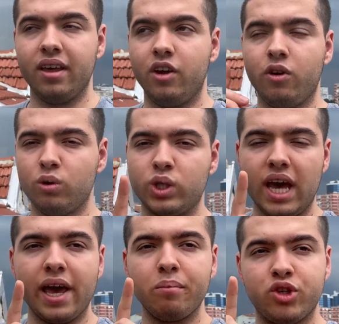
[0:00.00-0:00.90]
Gross
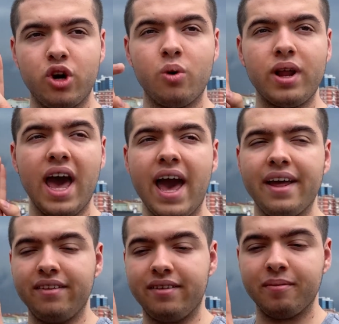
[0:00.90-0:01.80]
gang episode
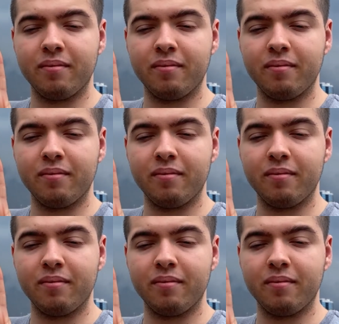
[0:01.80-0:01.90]
and